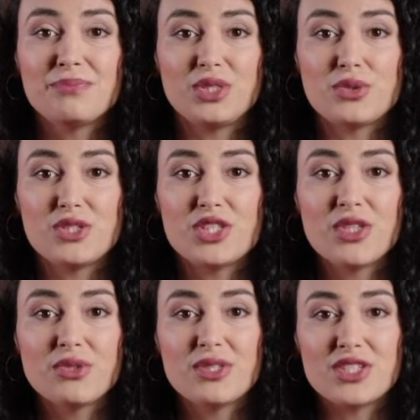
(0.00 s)
To
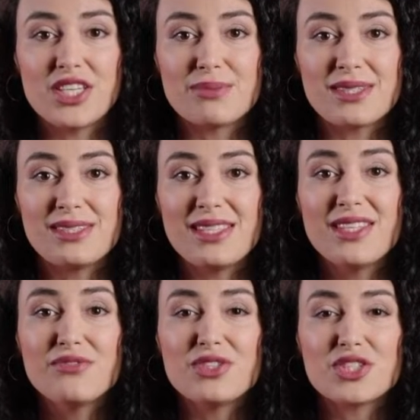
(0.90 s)
ensure
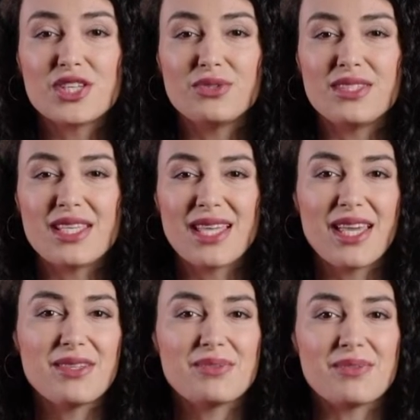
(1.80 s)
legitimacy of the shared
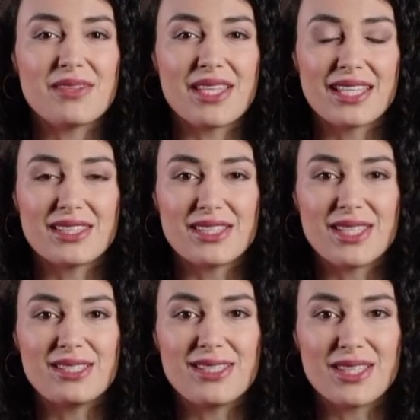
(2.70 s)
data,
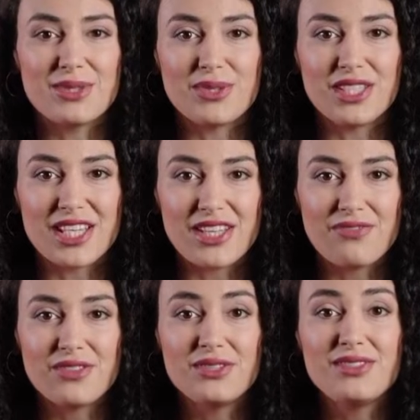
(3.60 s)
entities need to
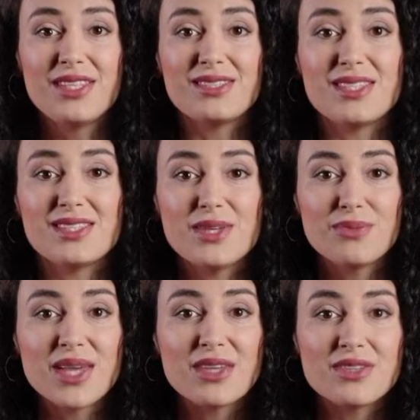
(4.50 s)
achieve consensus on
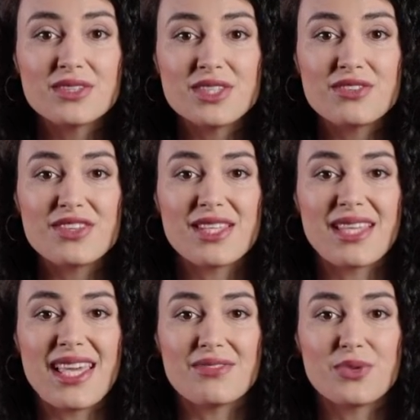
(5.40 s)
the
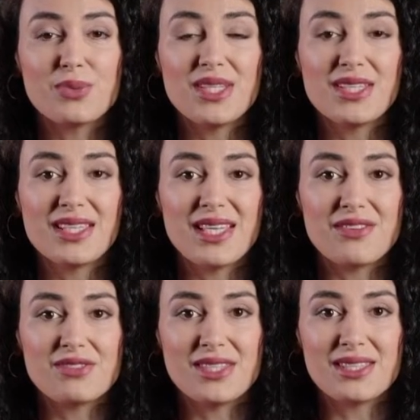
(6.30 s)
authenticity and validity
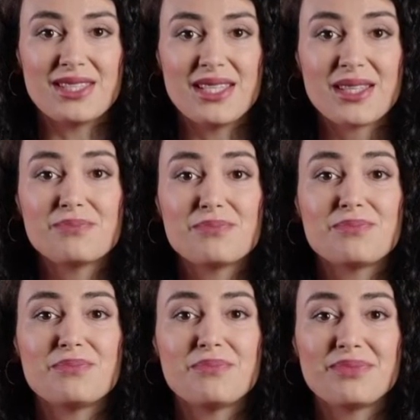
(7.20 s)
of said data.
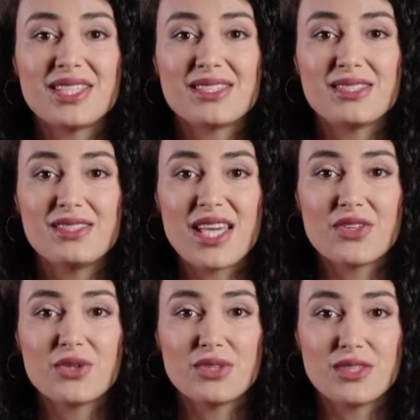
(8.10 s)
This is done
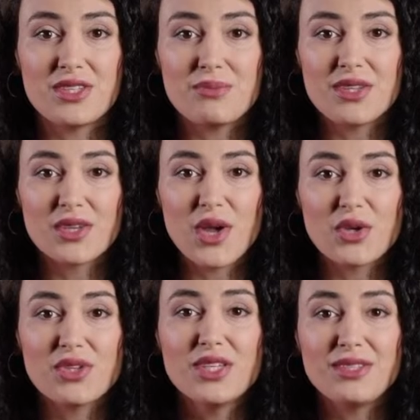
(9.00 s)
using something
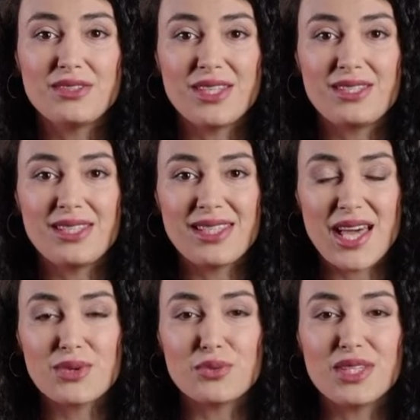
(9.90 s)
called a consensus
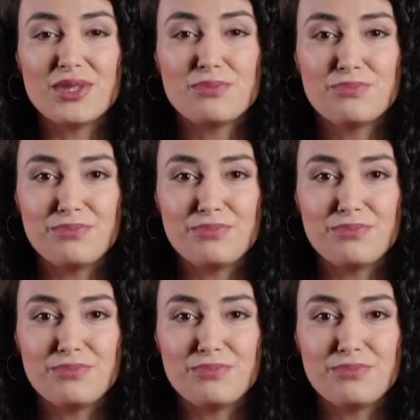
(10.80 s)
algorithm.